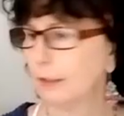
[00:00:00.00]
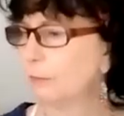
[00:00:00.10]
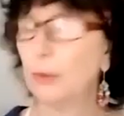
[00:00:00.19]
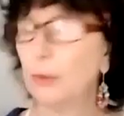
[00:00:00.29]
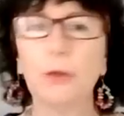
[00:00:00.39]

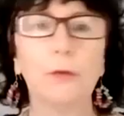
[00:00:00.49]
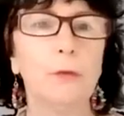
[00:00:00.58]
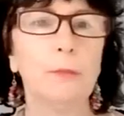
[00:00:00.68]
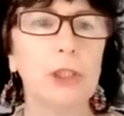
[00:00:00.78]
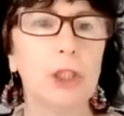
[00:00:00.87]
Beautiful
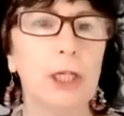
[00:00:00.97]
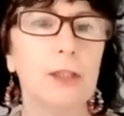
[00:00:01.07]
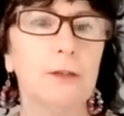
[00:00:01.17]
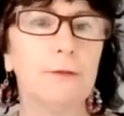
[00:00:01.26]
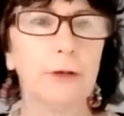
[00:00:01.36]

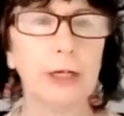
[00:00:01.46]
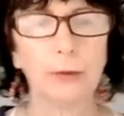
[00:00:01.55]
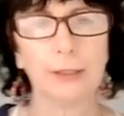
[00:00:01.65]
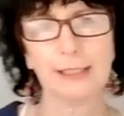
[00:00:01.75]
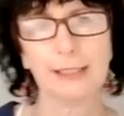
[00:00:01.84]
magenta
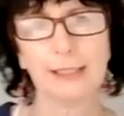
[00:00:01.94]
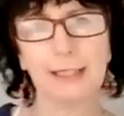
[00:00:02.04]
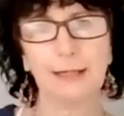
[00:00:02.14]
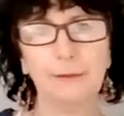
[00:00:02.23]
frequency.